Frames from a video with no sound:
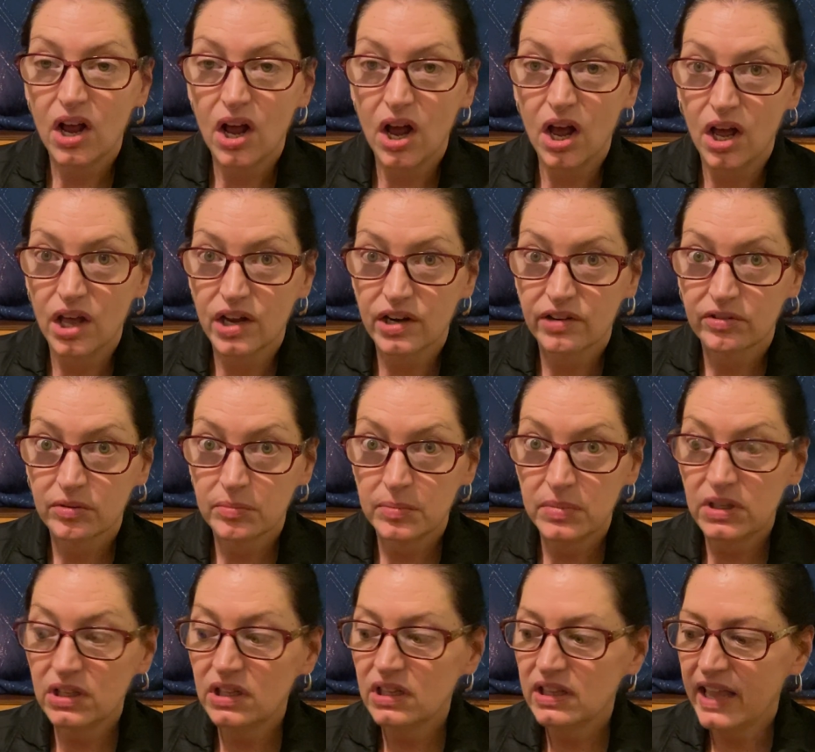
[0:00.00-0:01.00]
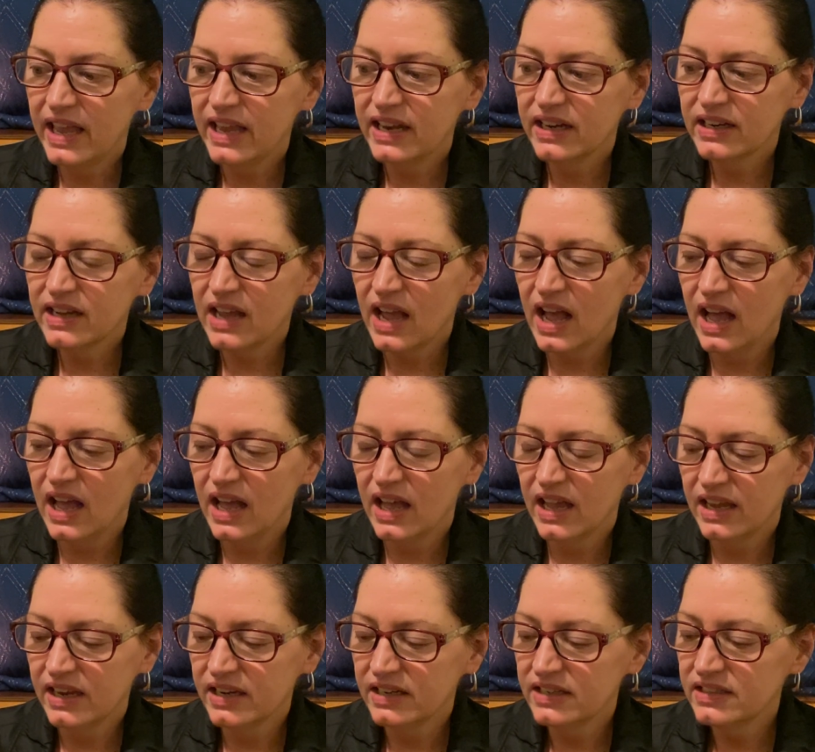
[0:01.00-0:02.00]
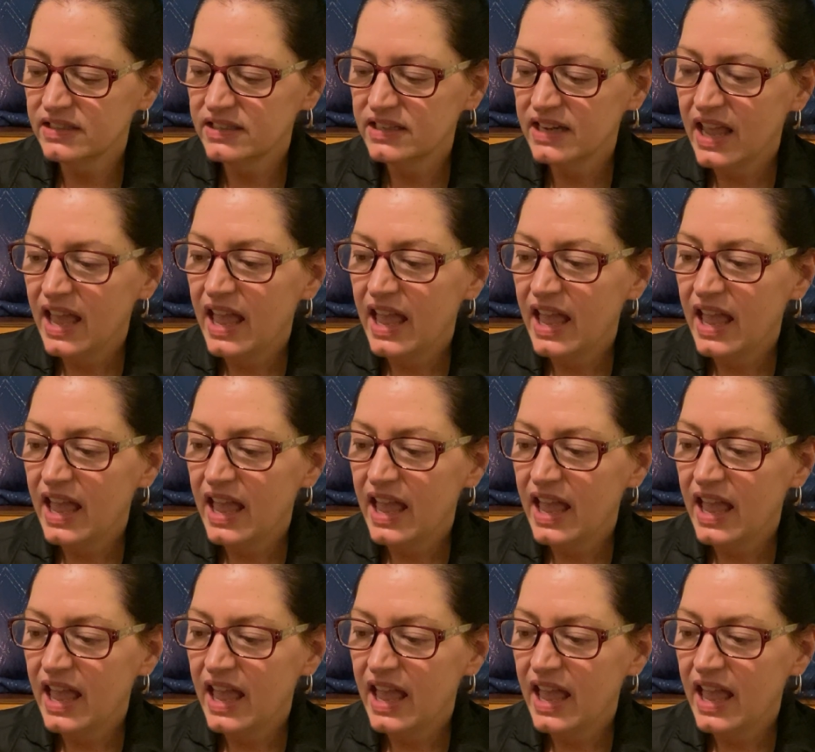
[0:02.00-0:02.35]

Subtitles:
honorable, and kind.